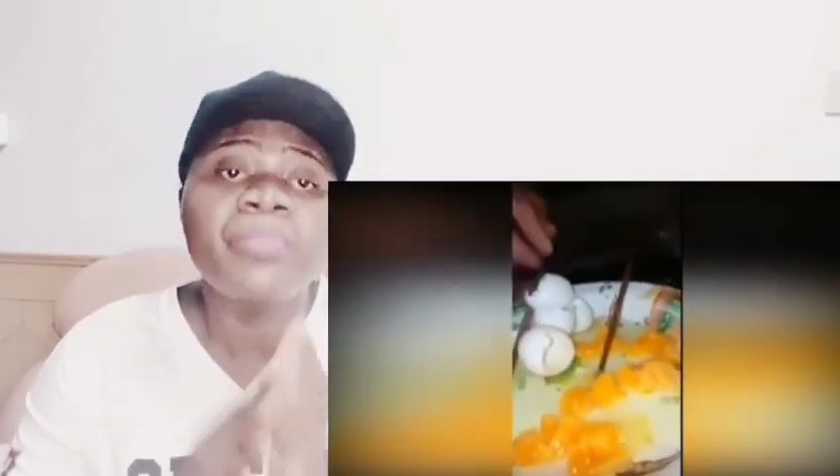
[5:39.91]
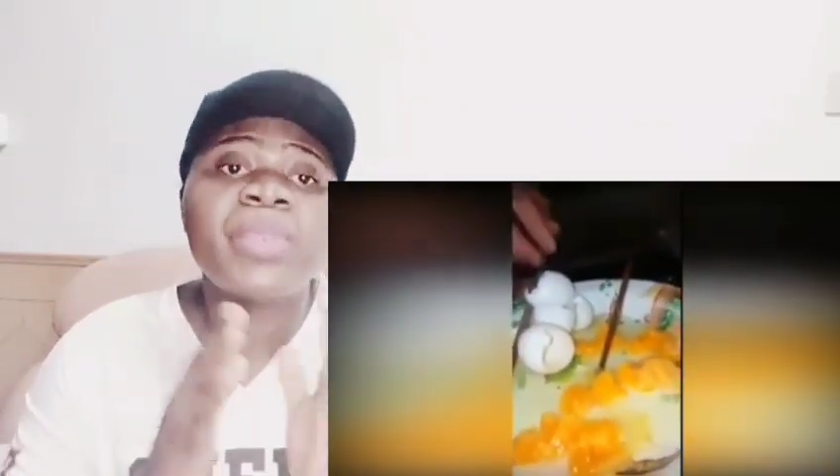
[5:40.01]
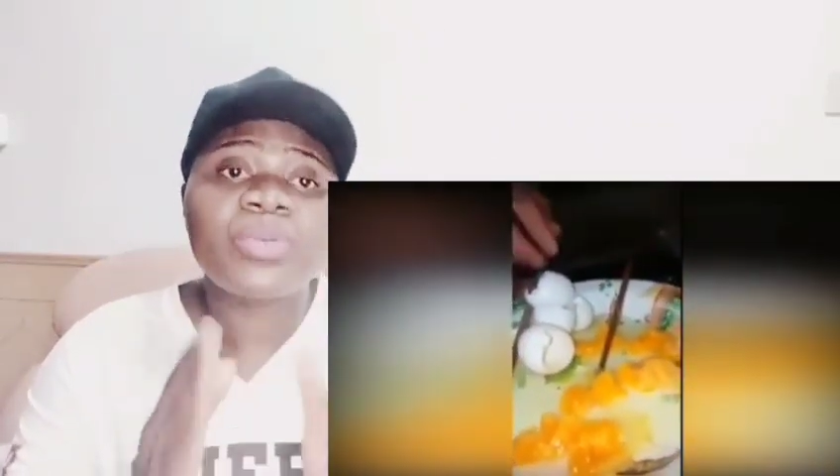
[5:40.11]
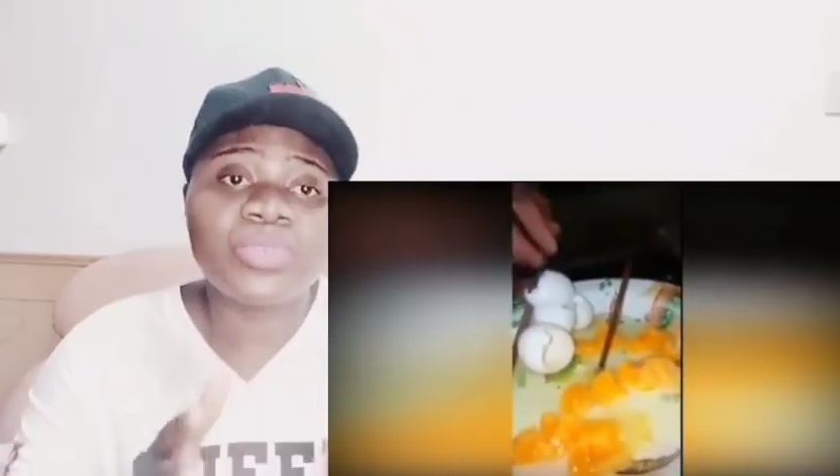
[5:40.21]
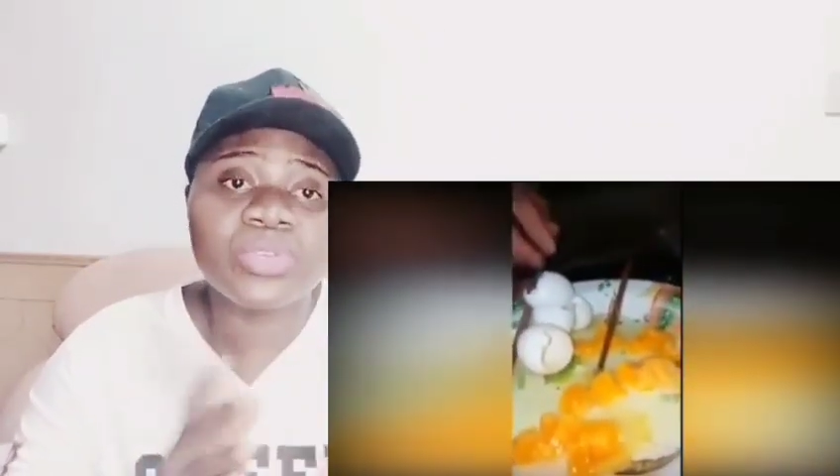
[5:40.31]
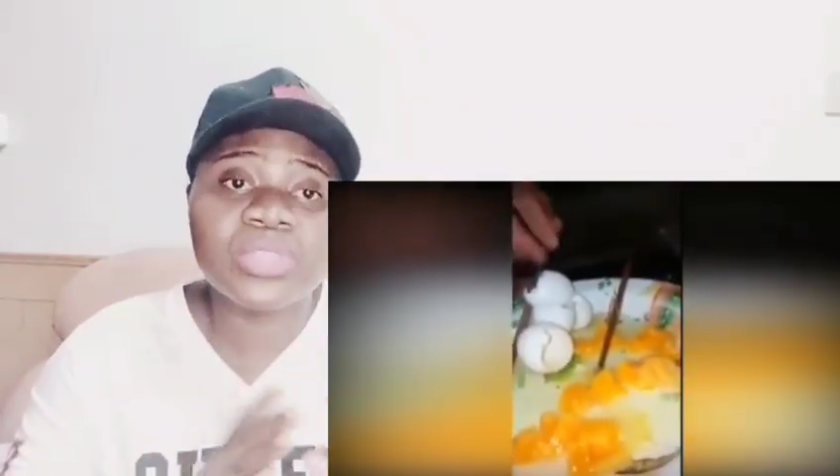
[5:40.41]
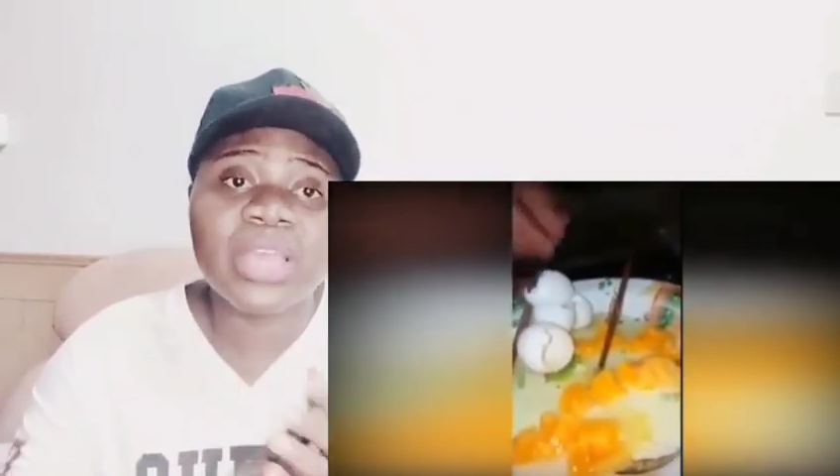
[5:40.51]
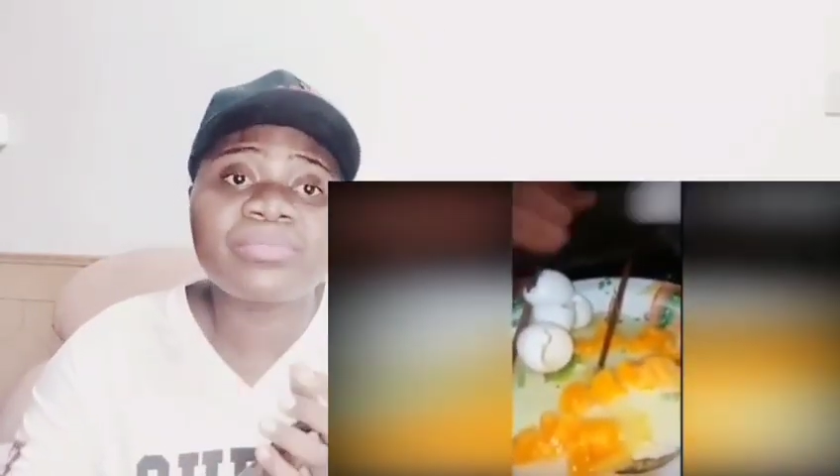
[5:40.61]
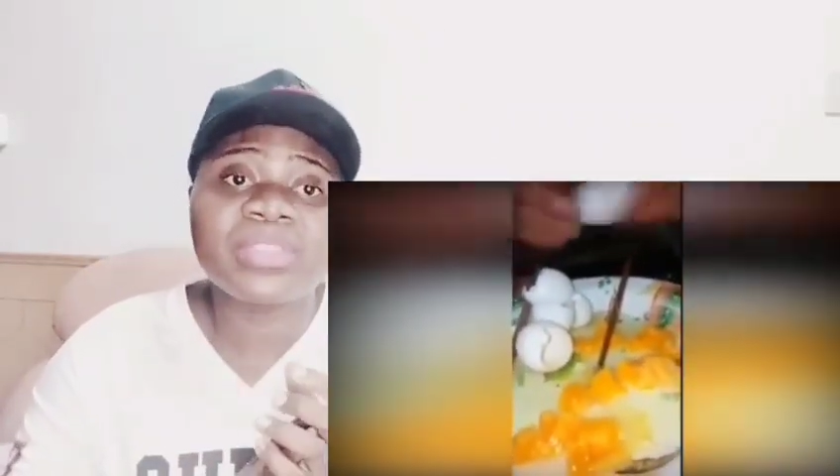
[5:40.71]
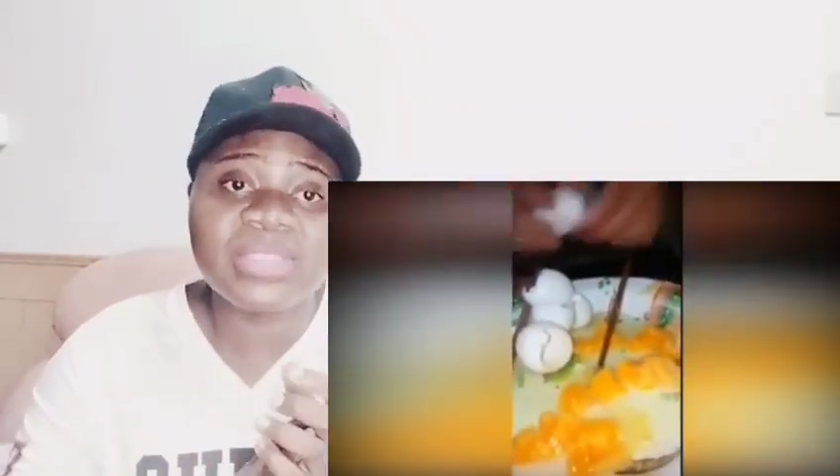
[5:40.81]
Make we use
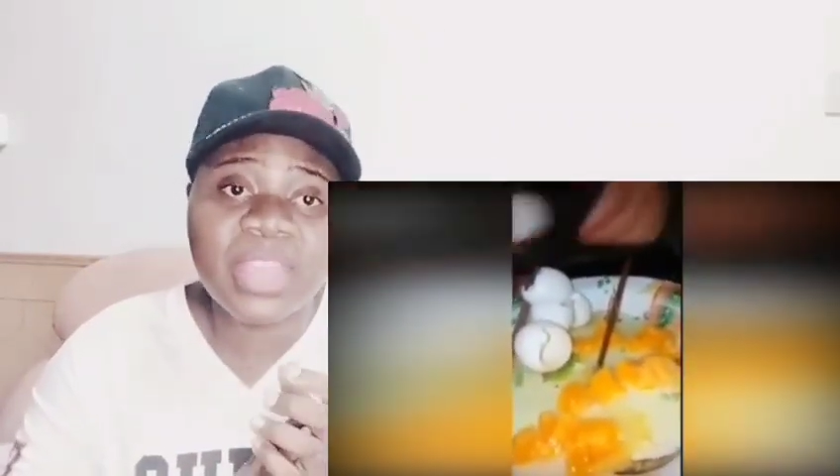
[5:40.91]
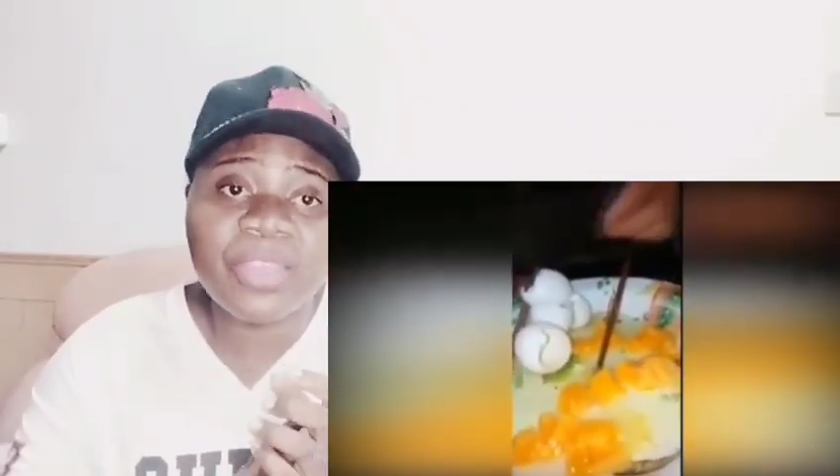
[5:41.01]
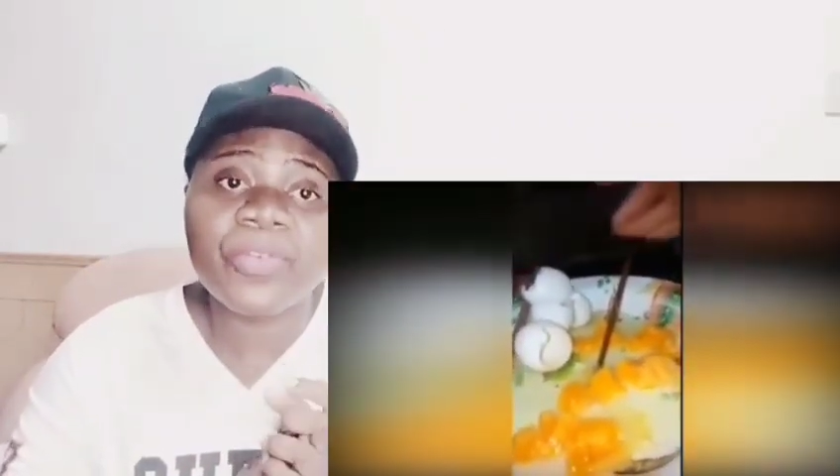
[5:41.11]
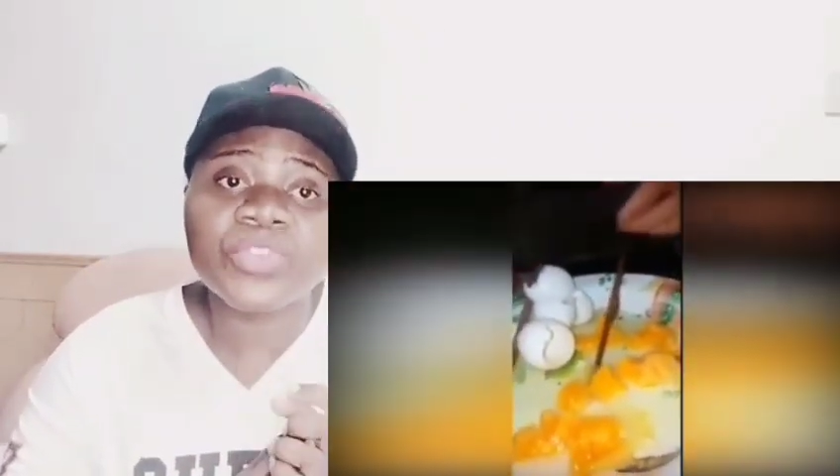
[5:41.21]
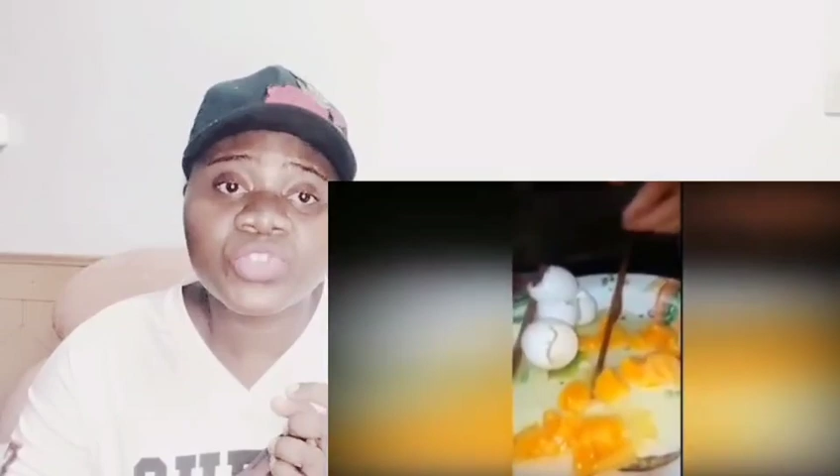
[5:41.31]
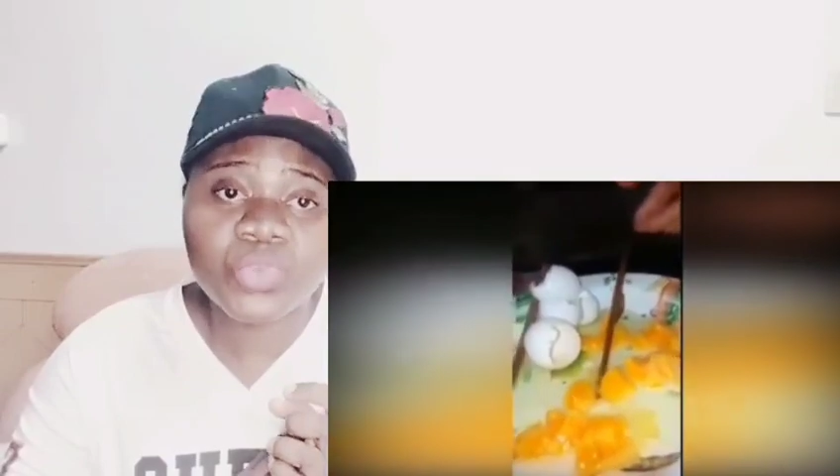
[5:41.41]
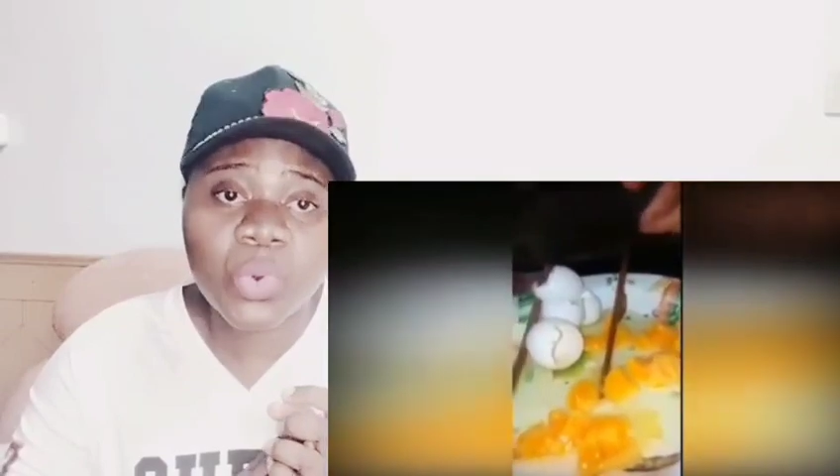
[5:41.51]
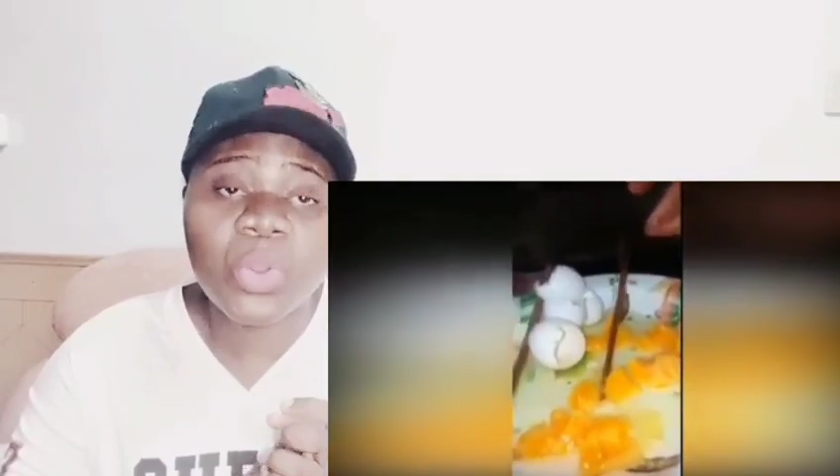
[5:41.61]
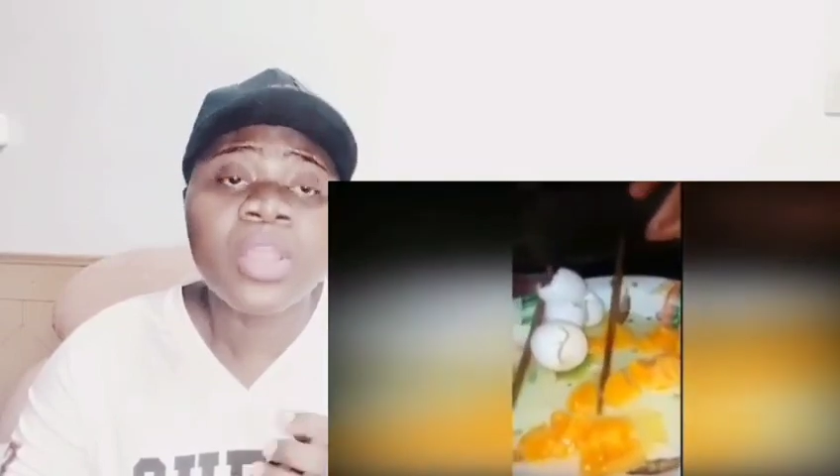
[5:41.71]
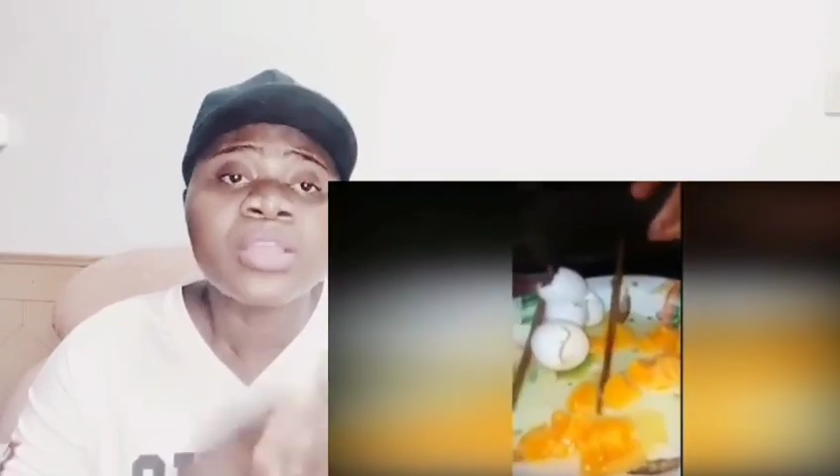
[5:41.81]
them safe.
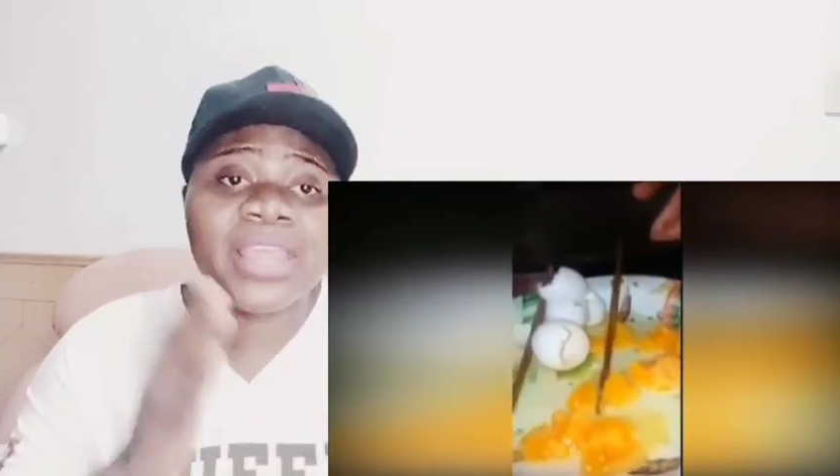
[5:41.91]
So